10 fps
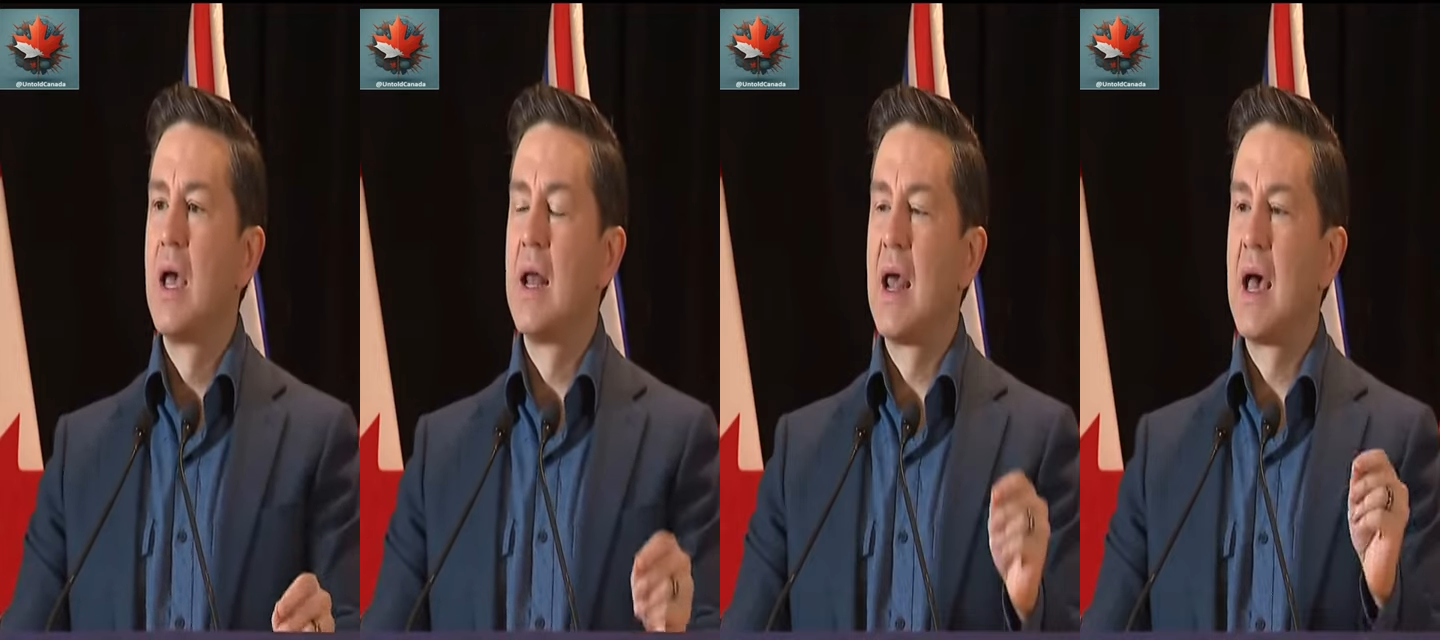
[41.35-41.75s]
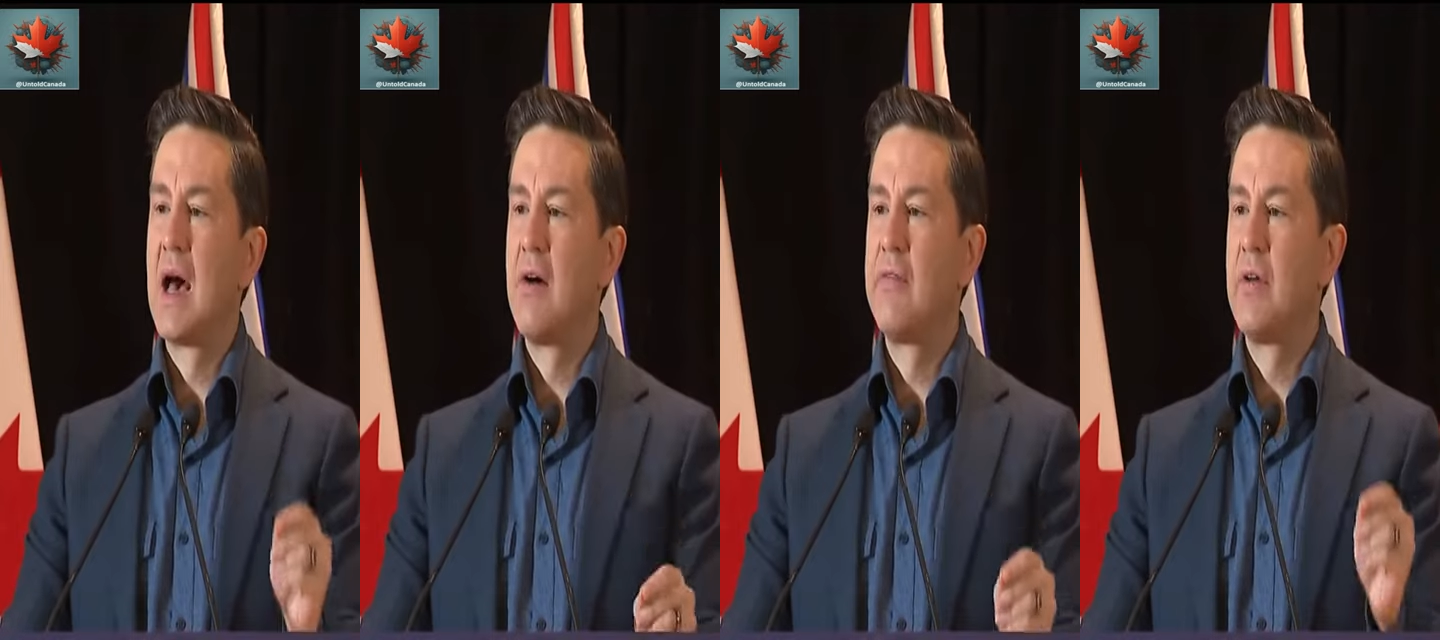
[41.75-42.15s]
and
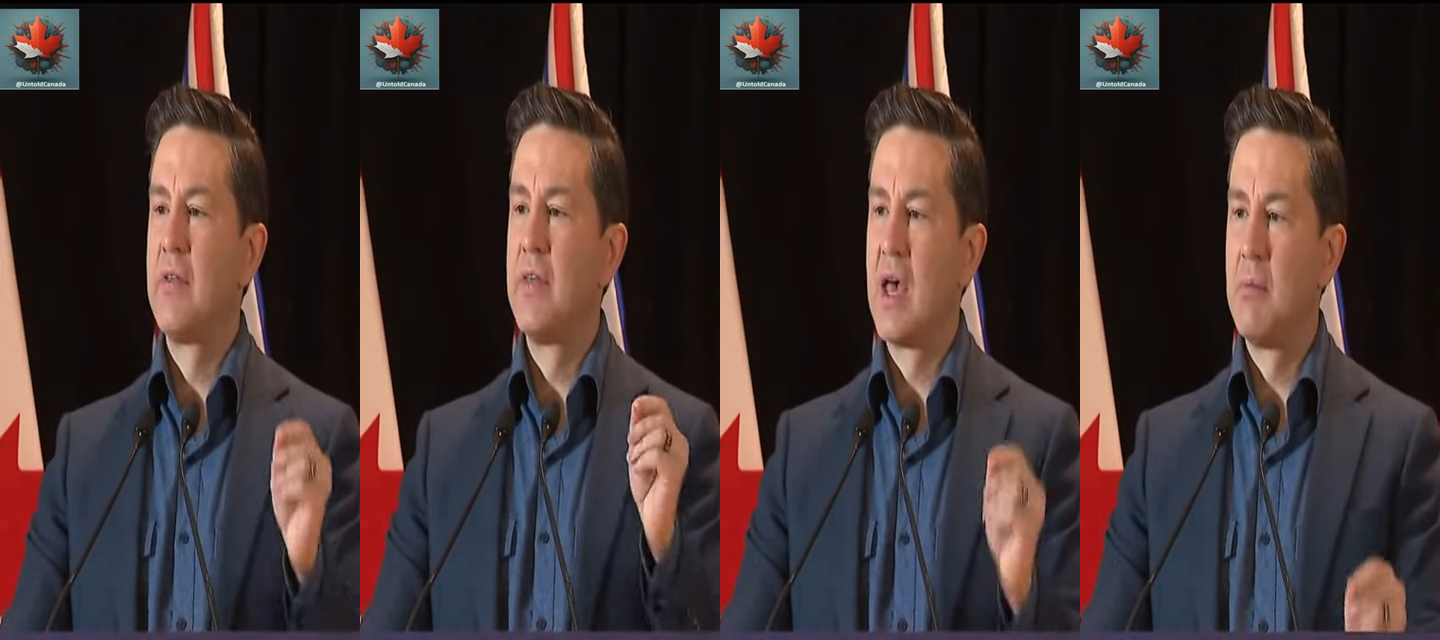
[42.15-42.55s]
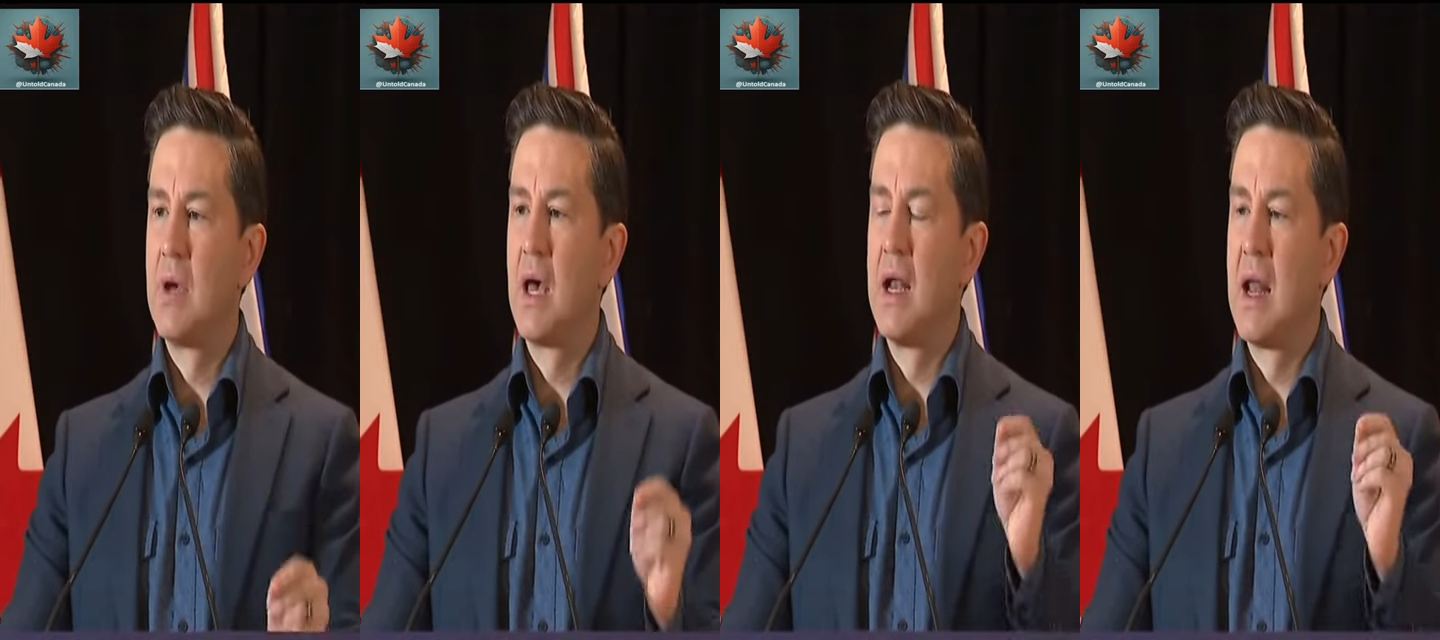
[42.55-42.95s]
have
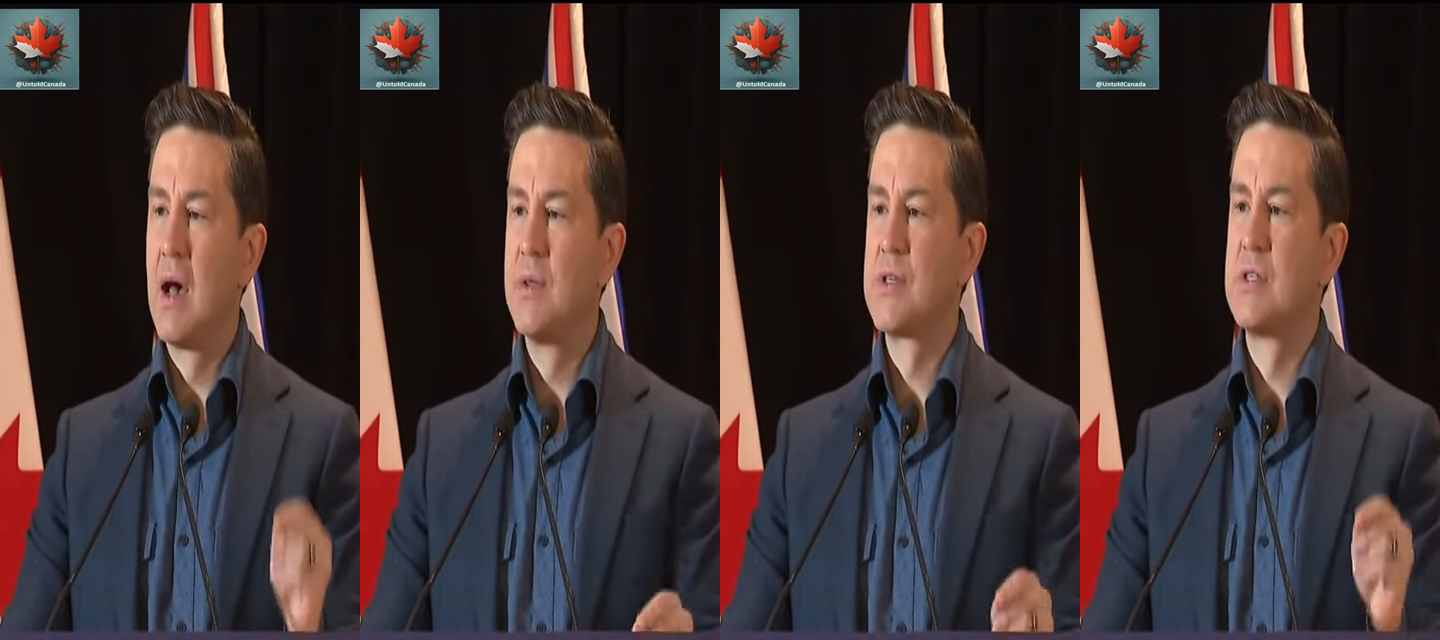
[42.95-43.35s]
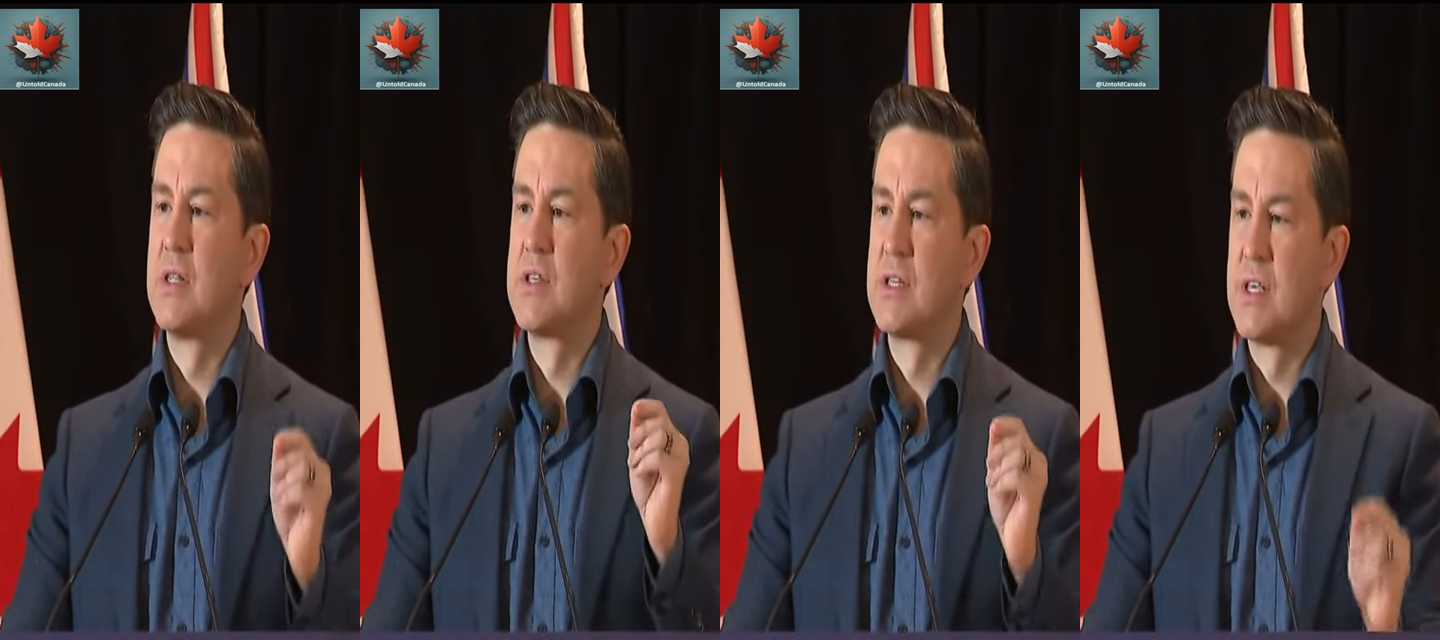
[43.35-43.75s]
them announce
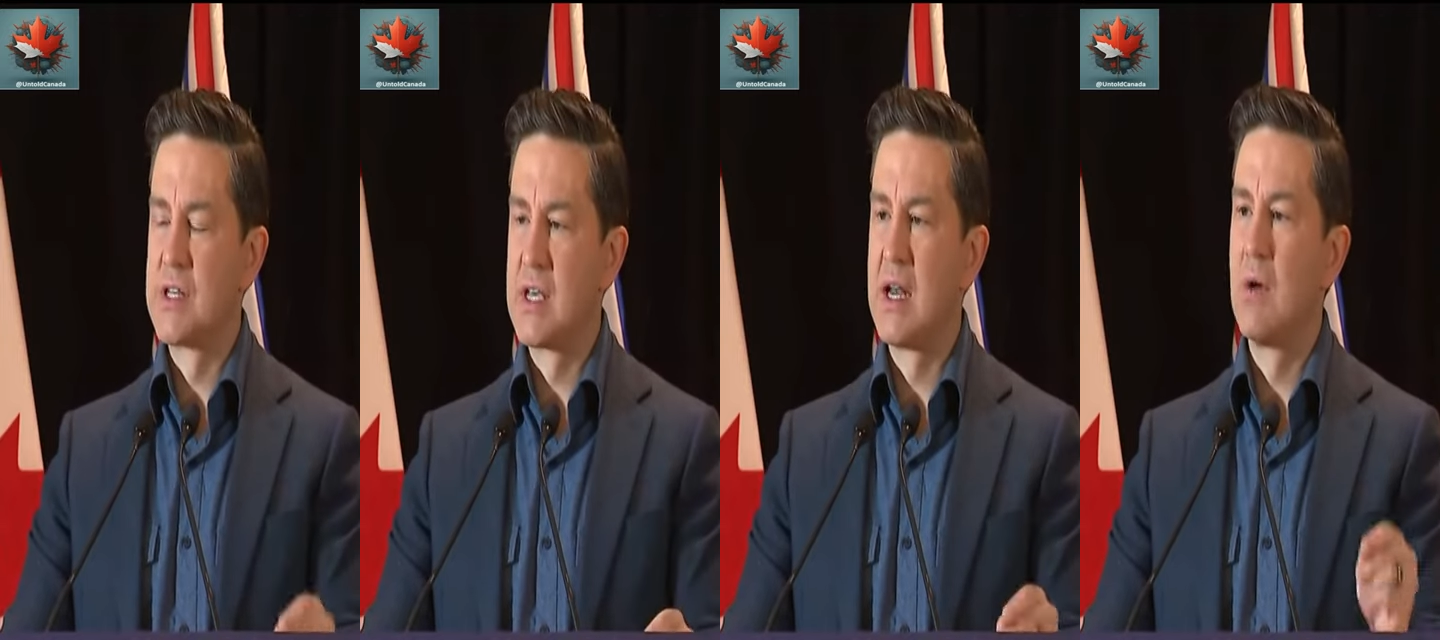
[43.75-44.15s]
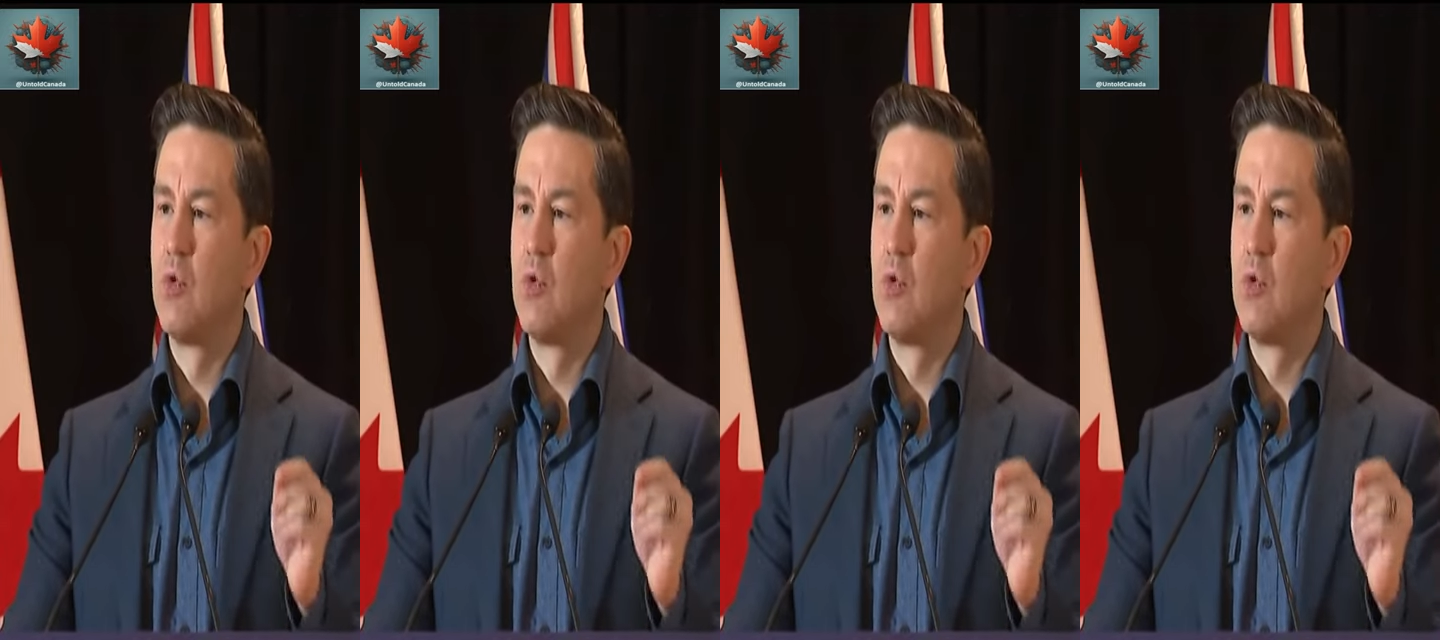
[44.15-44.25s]
that the Senate